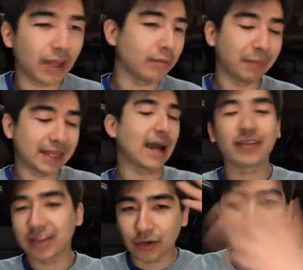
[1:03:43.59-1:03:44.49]
Might have
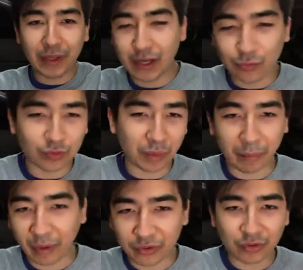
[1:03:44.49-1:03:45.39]
another meeting with my
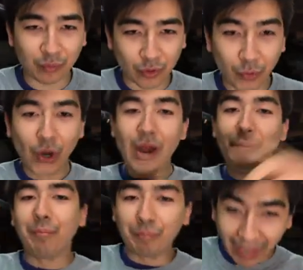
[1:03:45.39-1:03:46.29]
boss tomorrow.
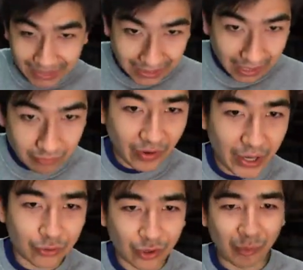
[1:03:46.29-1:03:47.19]
Might get
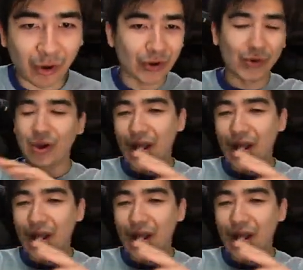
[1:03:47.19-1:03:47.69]
fired tomorrow.